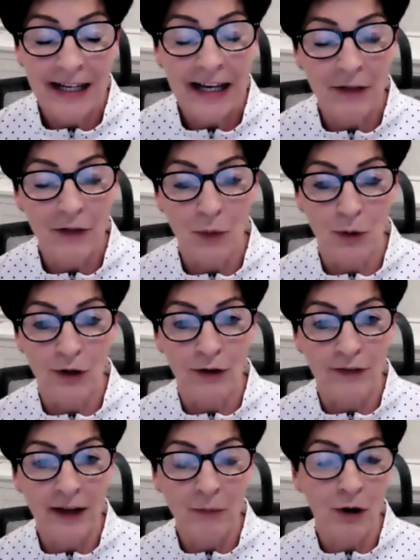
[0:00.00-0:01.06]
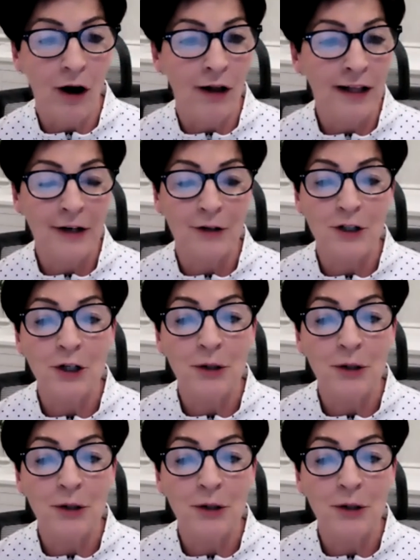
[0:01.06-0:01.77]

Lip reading: in the world, that we're all here to